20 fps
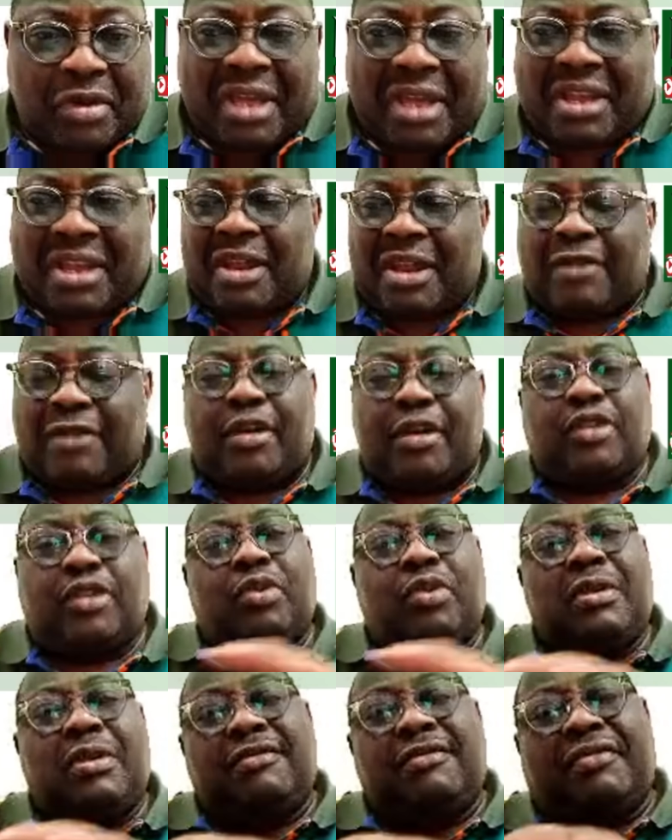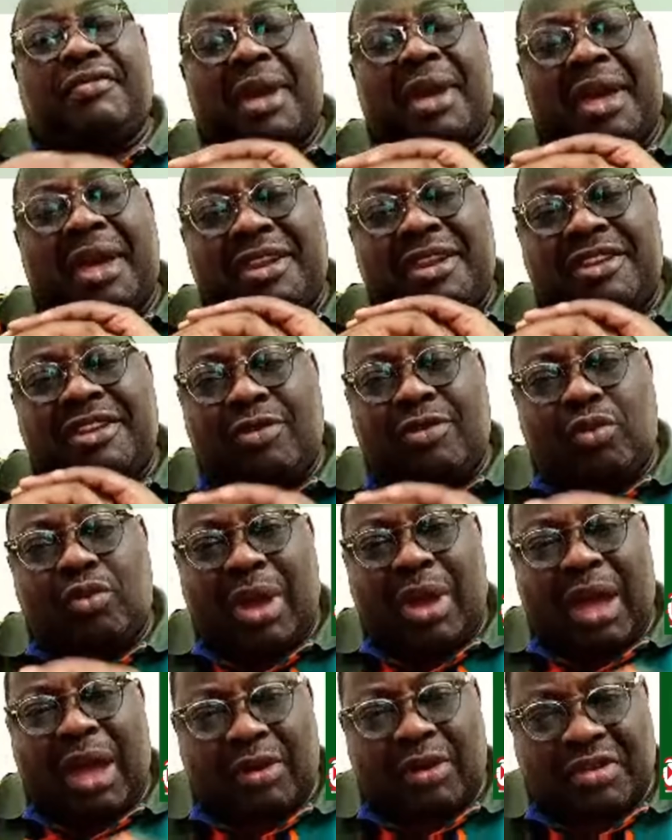I can afford to live
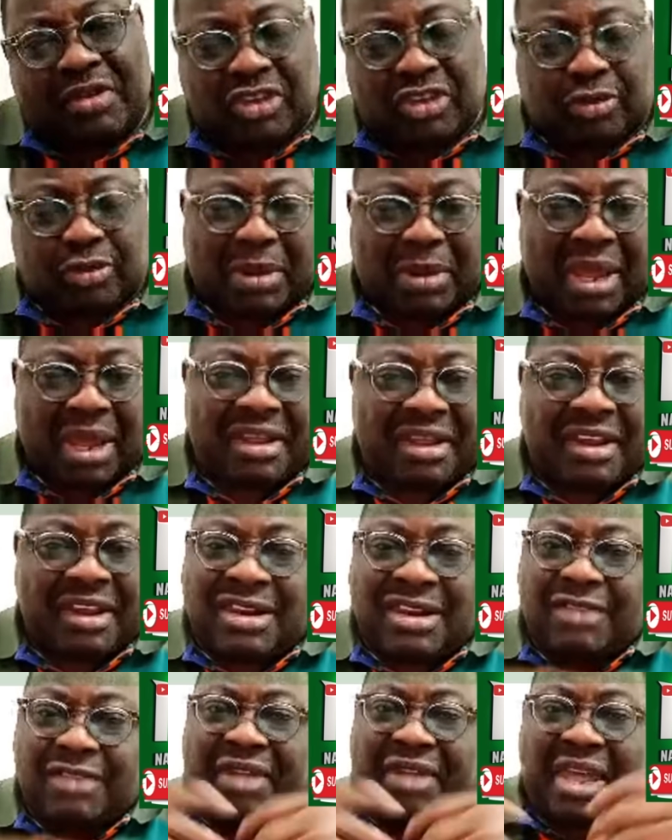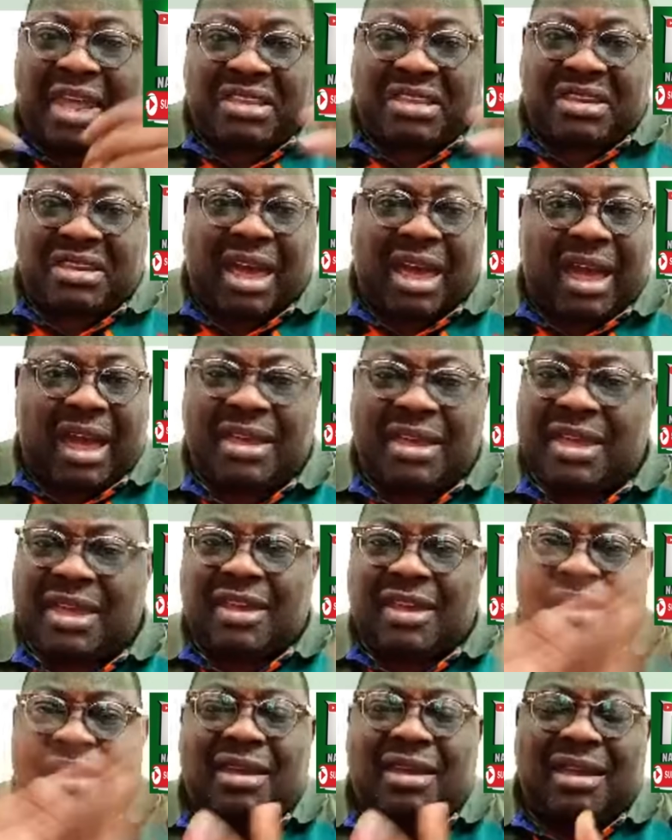anywhere on this planet, leave
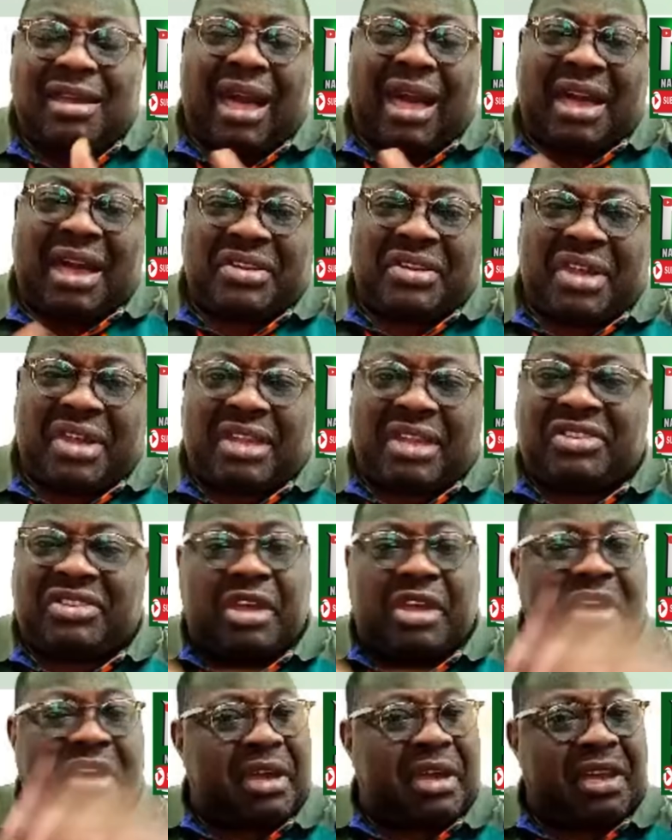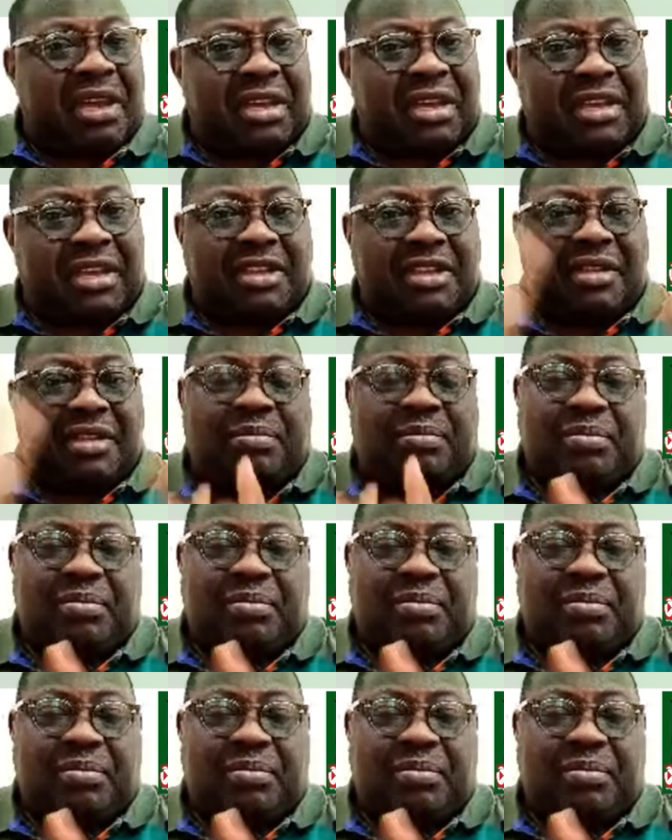Nigeria, and then say, hey,